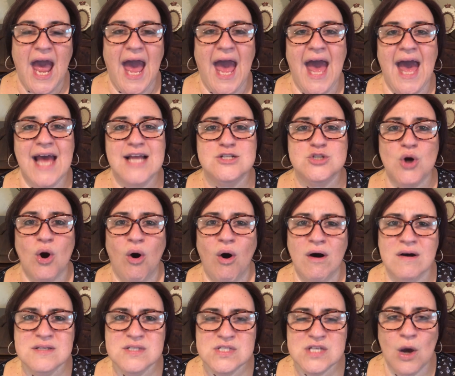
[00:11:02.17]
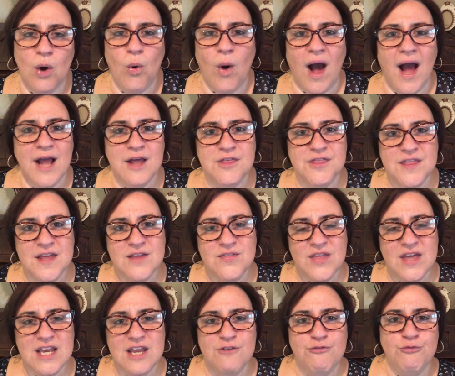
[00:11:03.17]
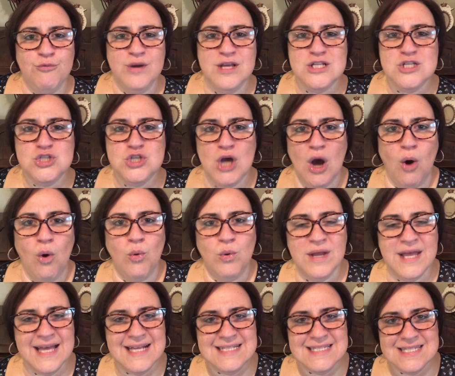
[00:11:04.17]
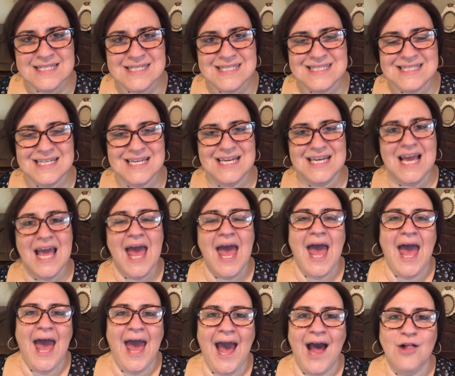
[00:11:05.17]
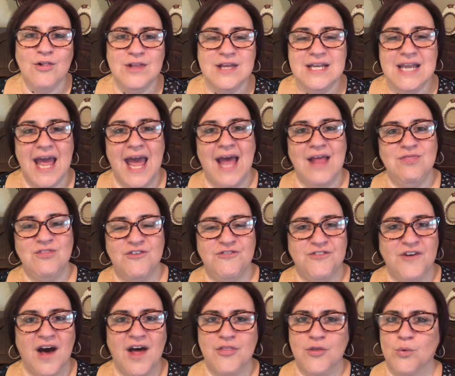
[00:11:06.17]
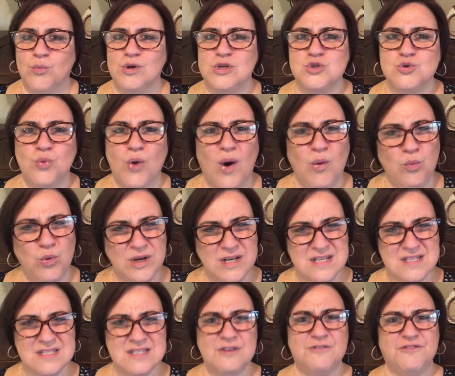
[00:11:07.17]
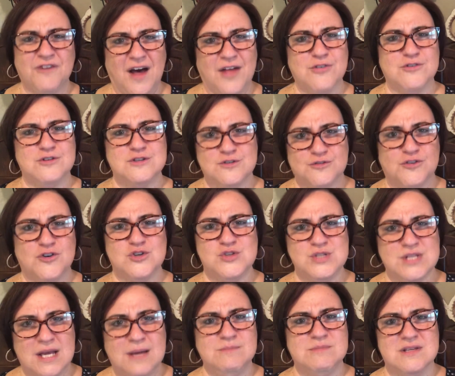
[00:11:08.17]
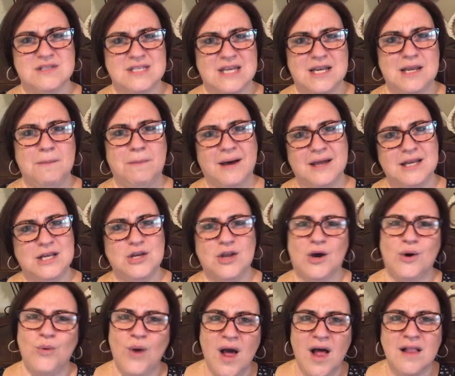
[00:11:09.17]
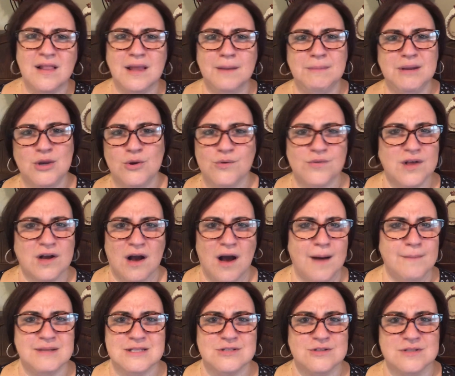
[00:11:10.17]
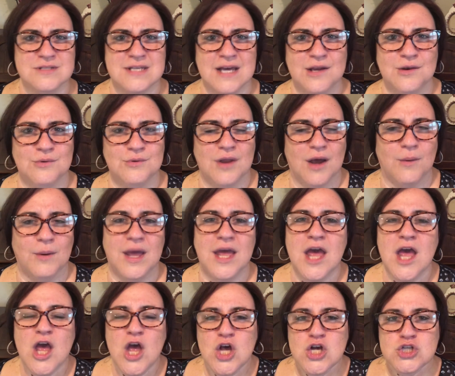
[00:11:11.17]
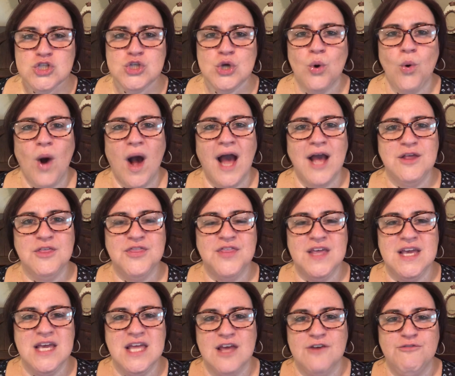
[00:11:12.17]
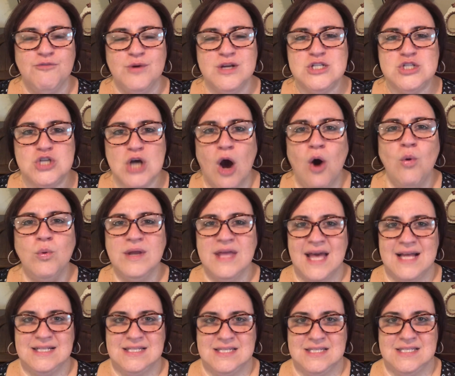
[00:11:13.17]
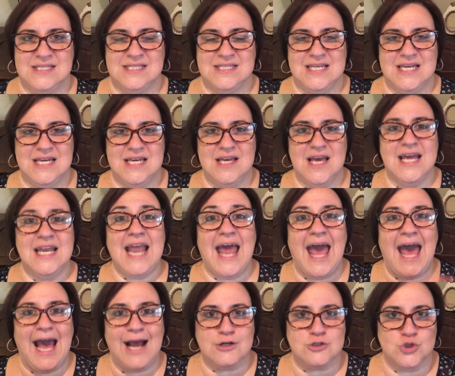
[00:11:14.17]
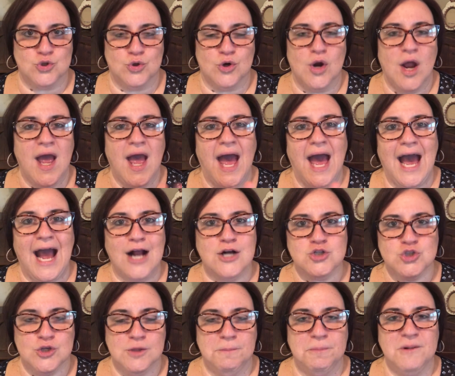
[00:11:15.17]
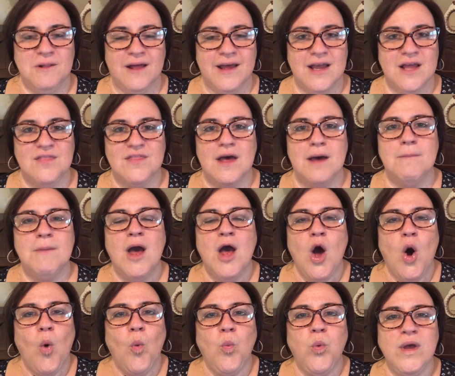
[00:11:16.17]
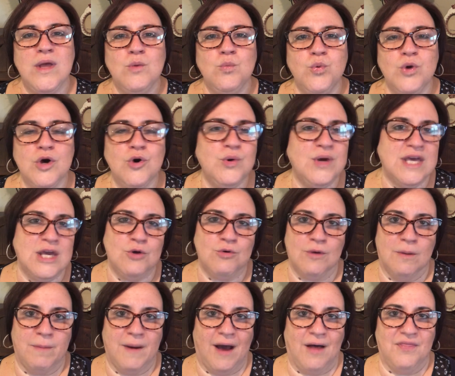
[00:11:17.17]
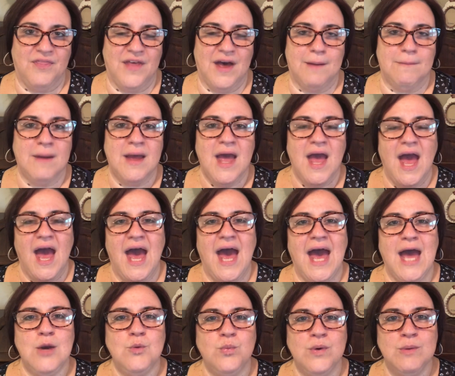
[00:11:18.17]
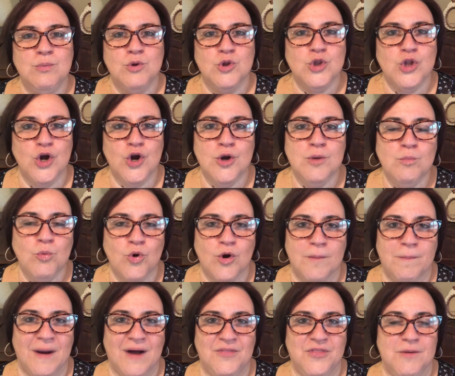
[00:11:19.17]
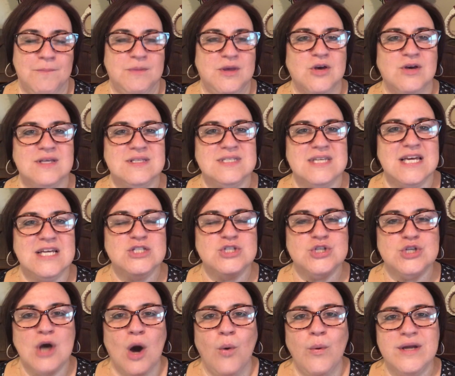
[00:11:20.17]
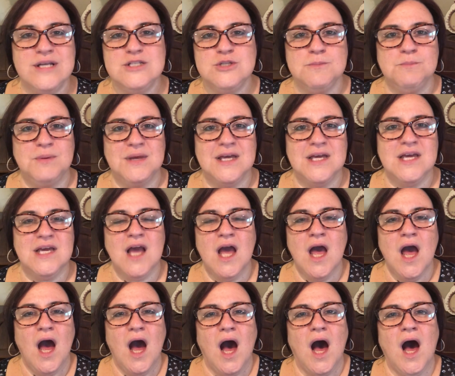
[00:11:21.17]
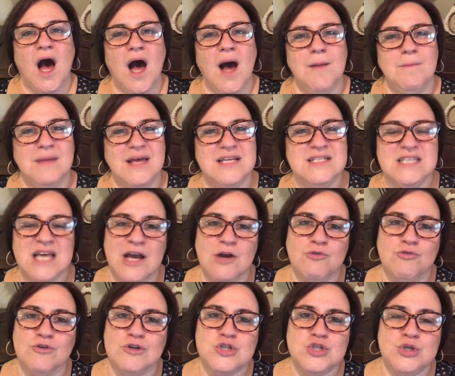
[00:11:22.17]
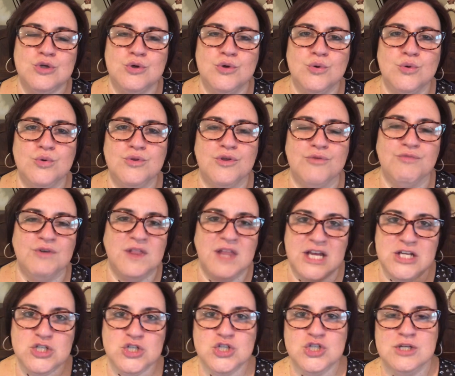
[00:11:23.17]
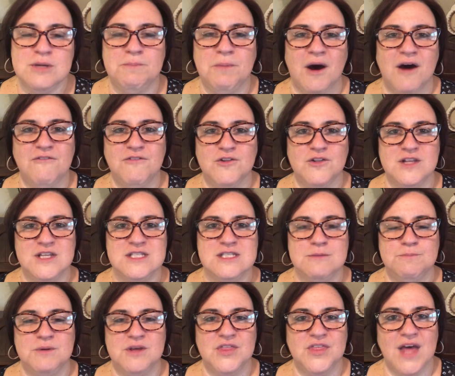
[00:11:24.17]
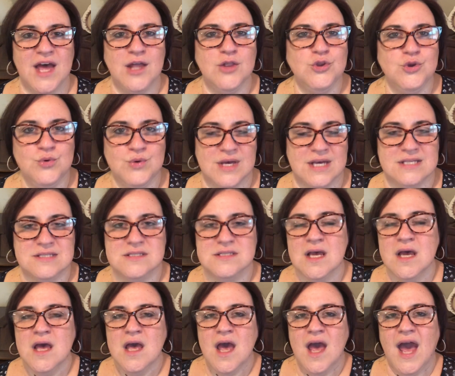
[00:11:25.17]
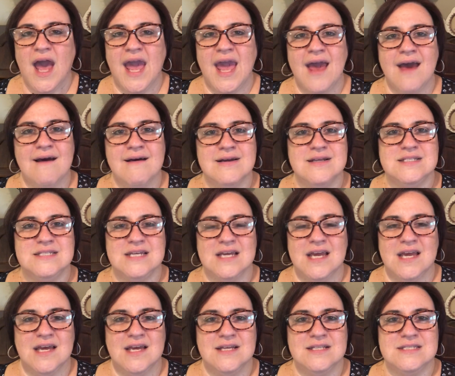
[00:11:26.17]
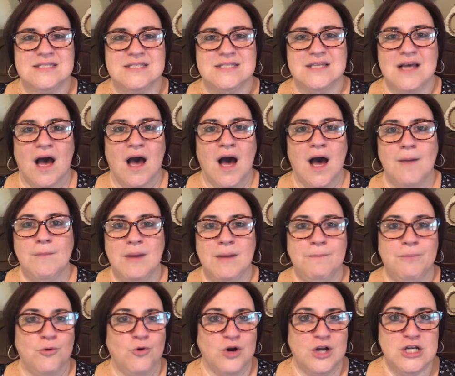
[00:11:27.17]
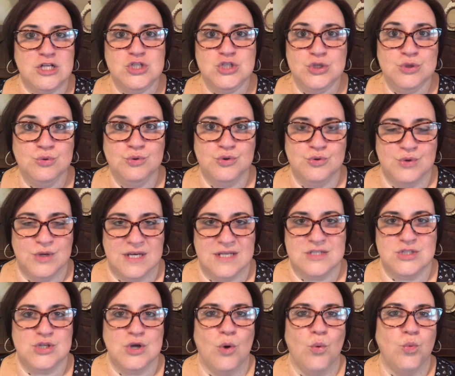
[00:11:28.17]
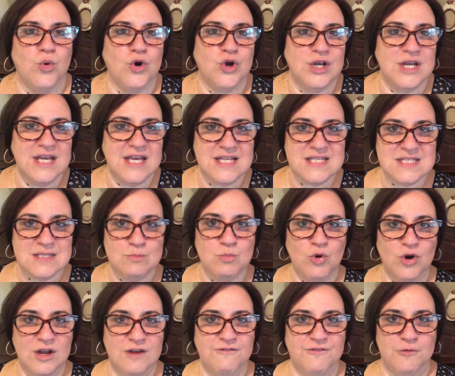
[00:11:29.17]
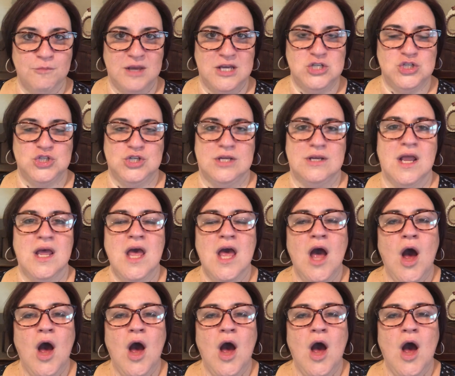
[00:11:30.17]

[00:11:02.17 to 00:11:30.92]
And also, I think that if we don't get to see Helen and the father, what is the father's first name? Does anybody know? Let me know in the comments, because I don't know it. So I think if we don't get to see an actor actually playing them, we will hear about them and we will learn more about them, because it's going to be integral to the relationship of Elizabeth and Lucas. And it's important to Lucas. So we're going to get some more information.